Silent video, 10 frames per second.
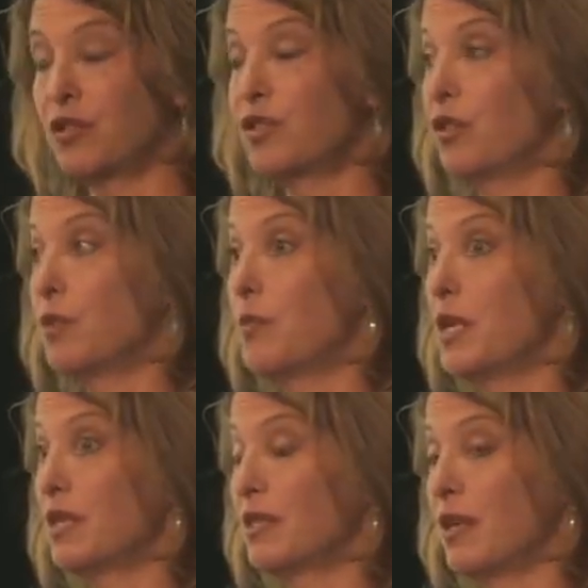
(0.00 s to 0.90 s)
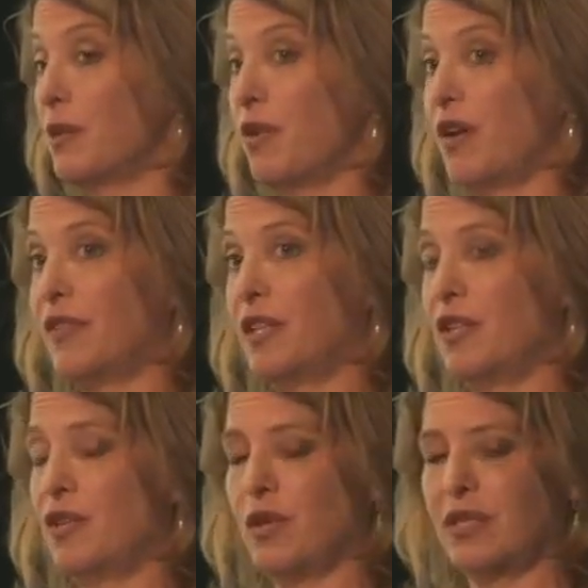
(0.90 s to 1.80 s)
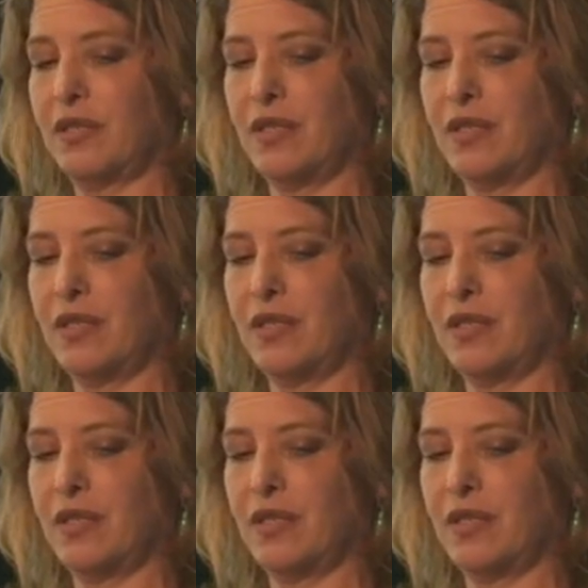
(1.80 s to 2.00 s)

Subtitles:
They're still the biggest nonprofit in the U.S.